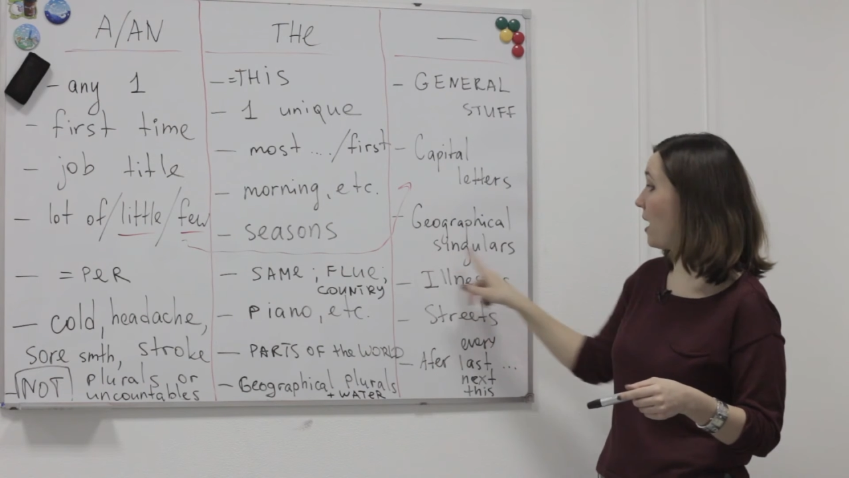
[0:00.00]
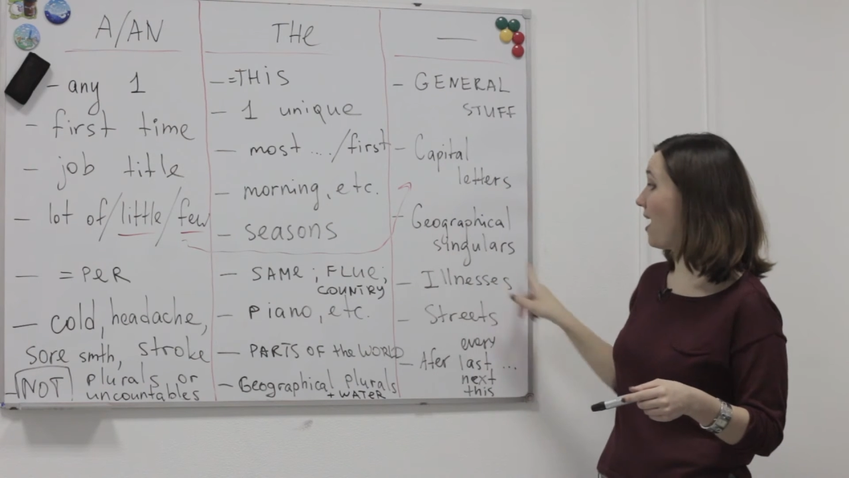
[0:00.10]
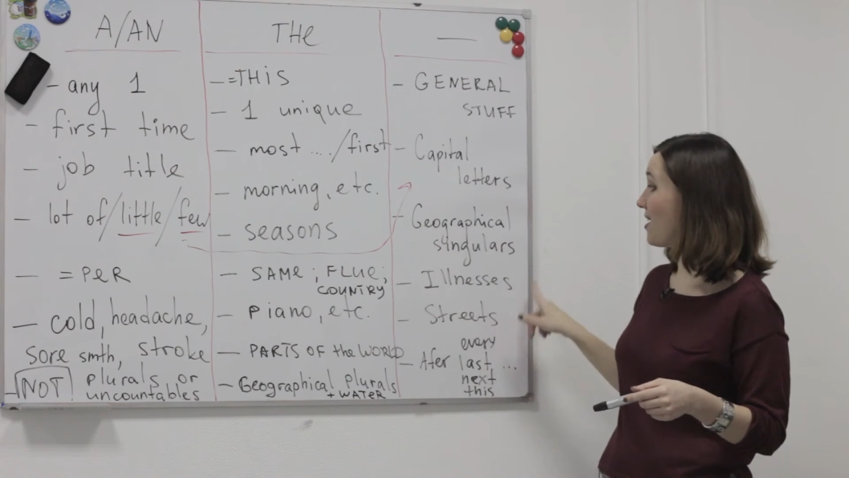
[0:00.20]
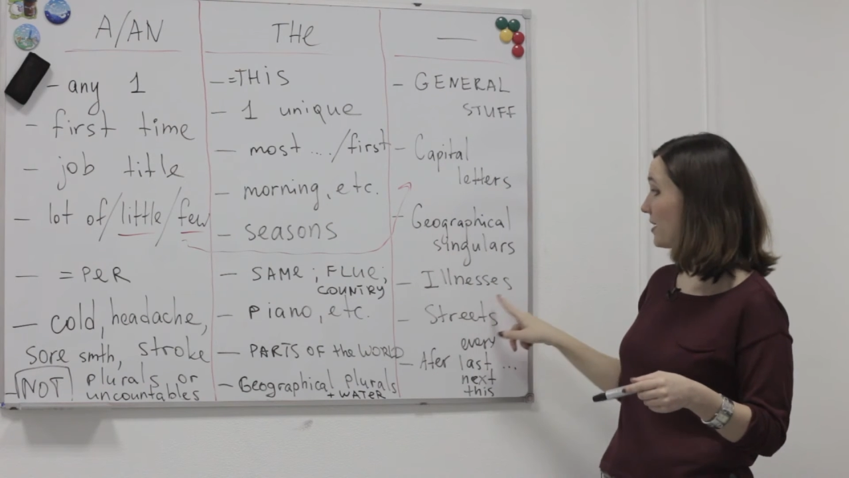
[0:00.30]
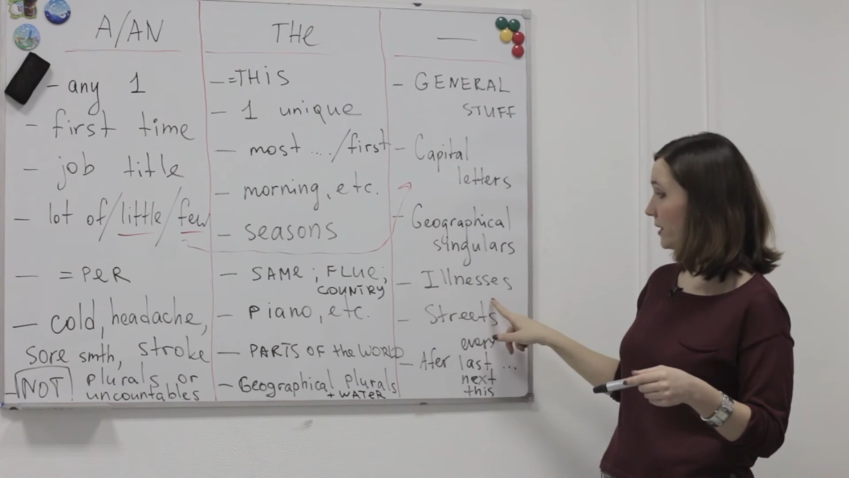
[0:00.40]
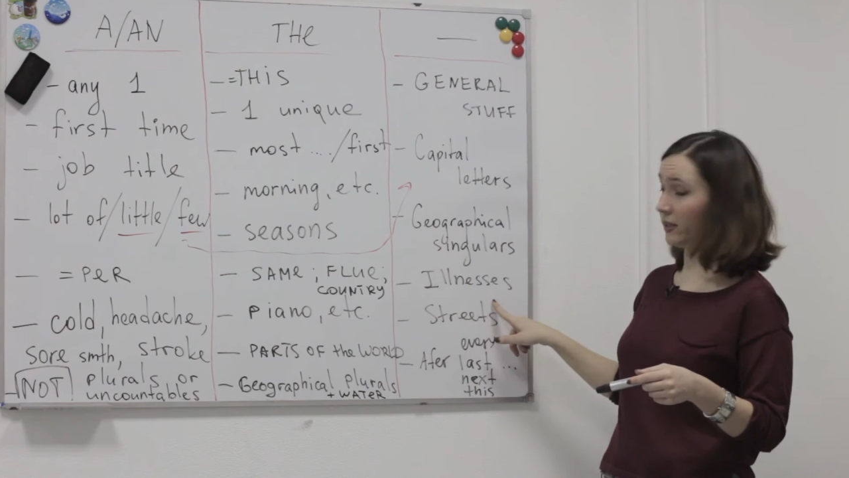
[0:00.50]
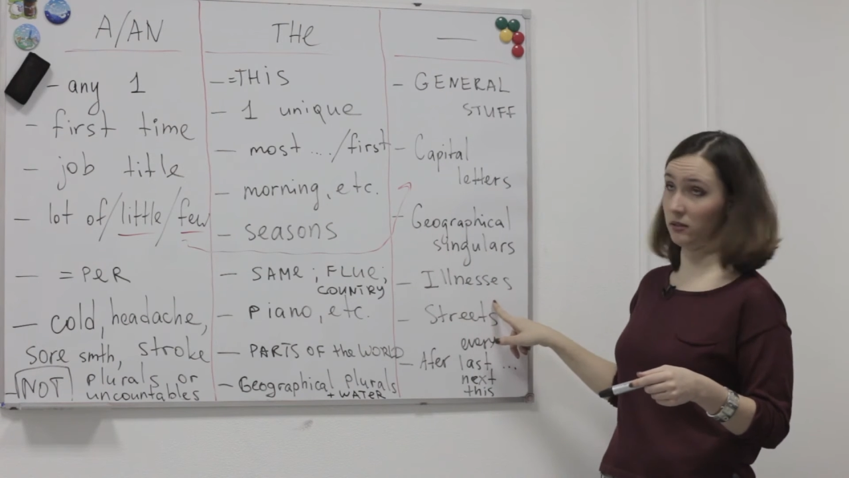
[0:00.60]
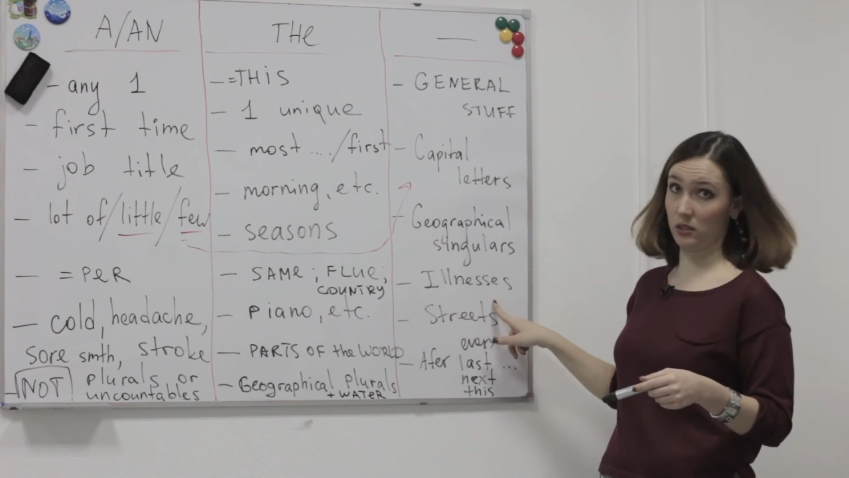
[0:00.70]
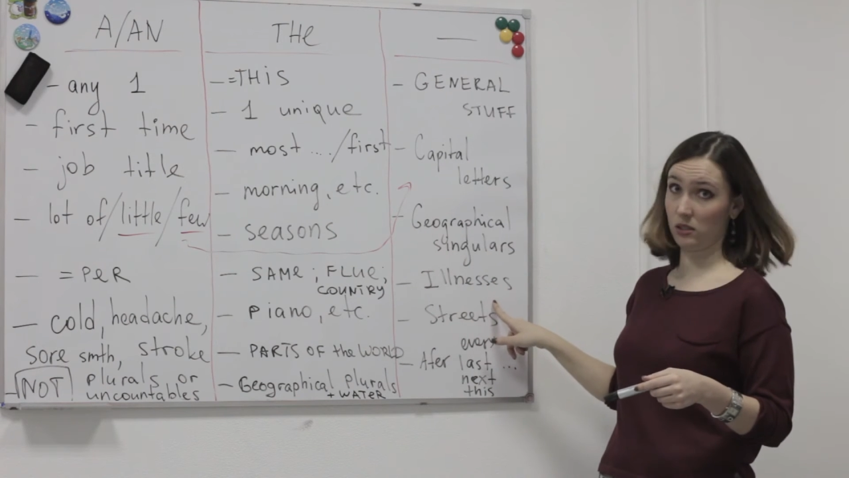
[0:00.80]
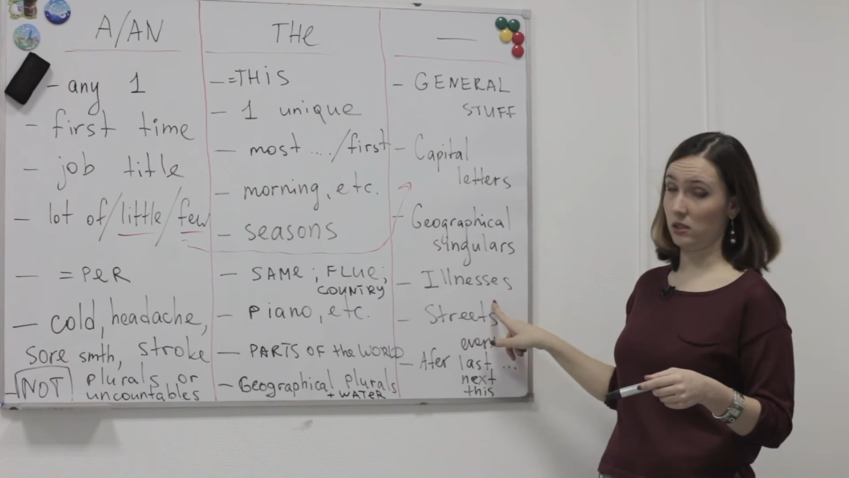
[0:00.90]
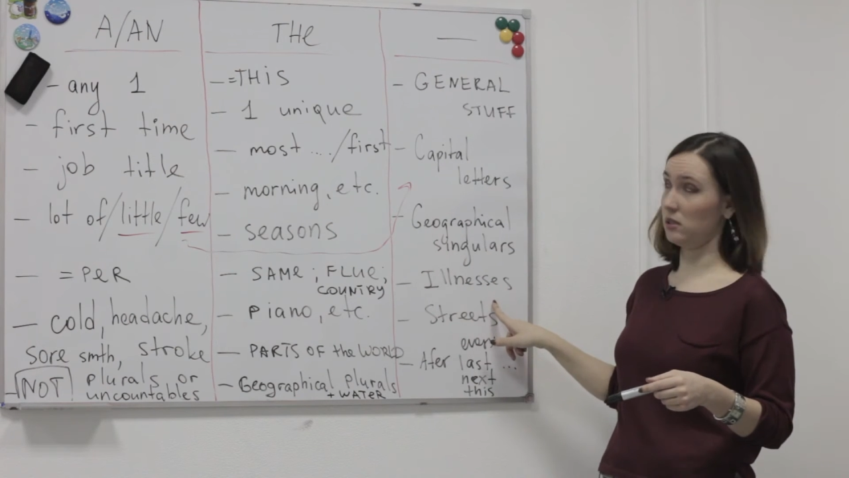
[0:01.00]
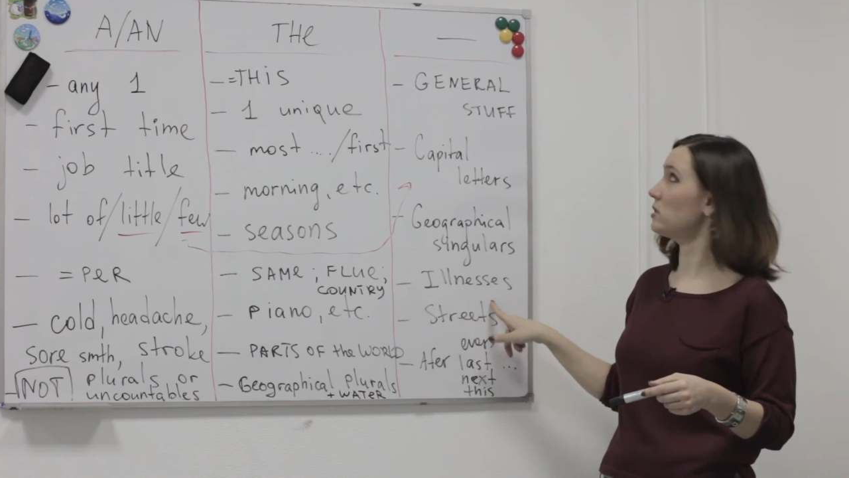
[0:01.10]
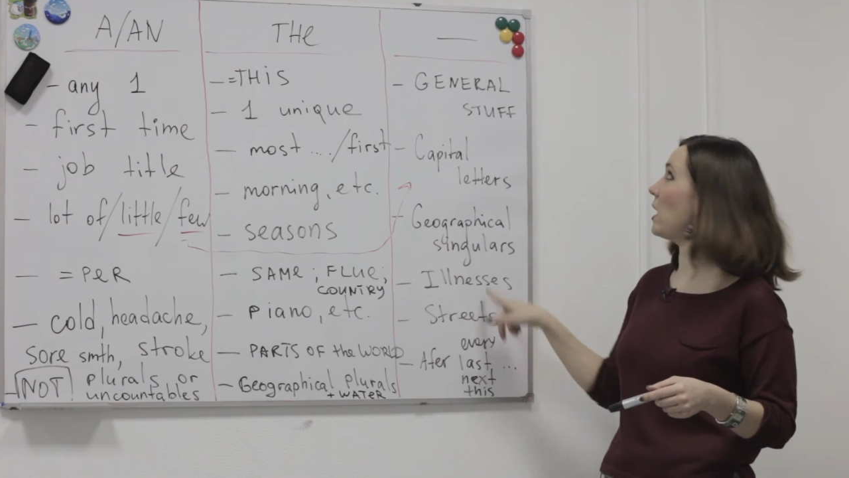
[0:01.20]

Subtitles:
other illnesses